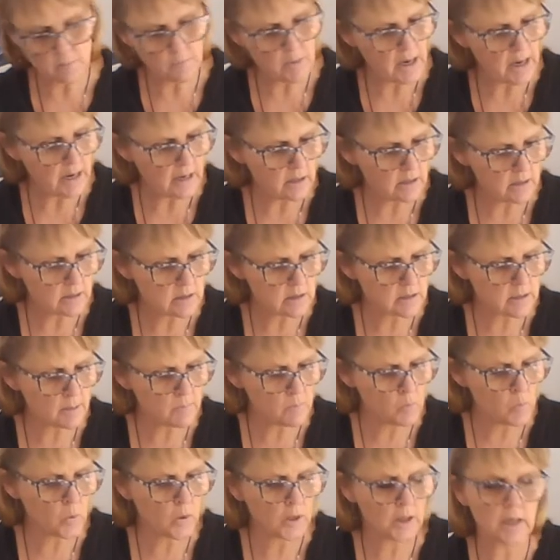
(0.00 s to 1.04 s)
about
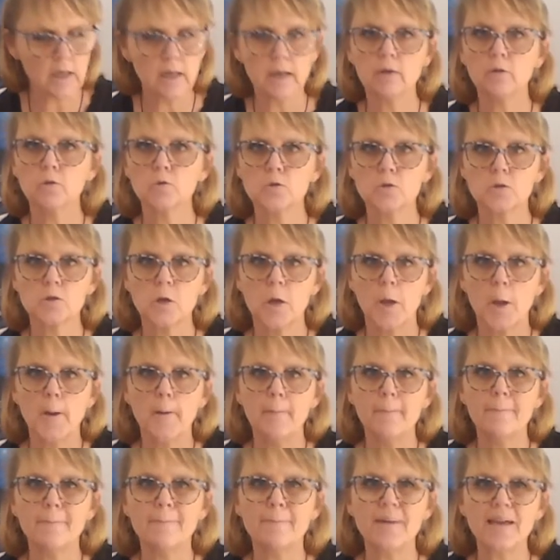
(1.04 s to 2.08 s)
somebody else
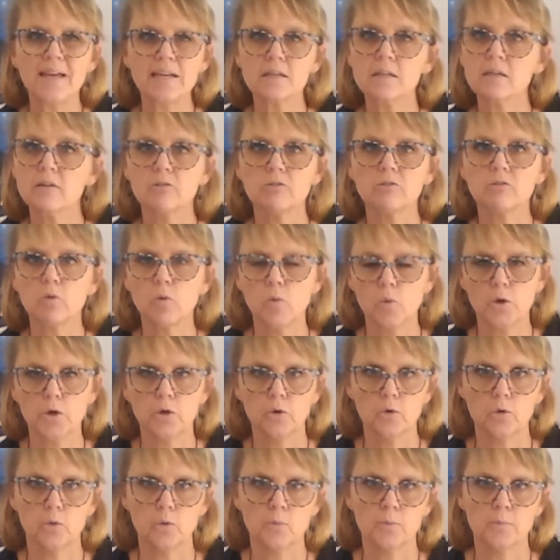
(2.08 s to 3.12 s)
better for
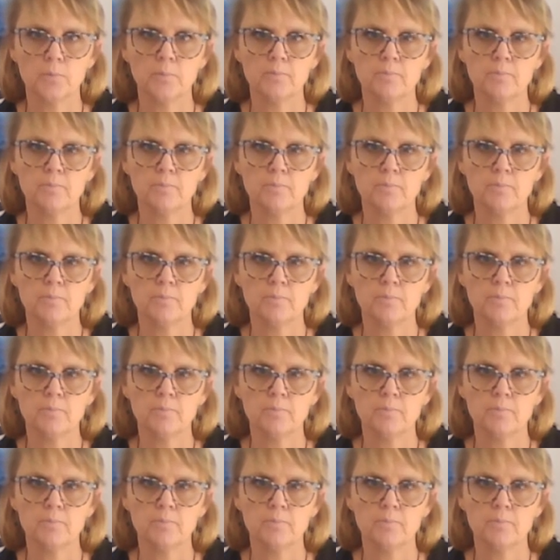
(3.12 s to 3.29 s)
you.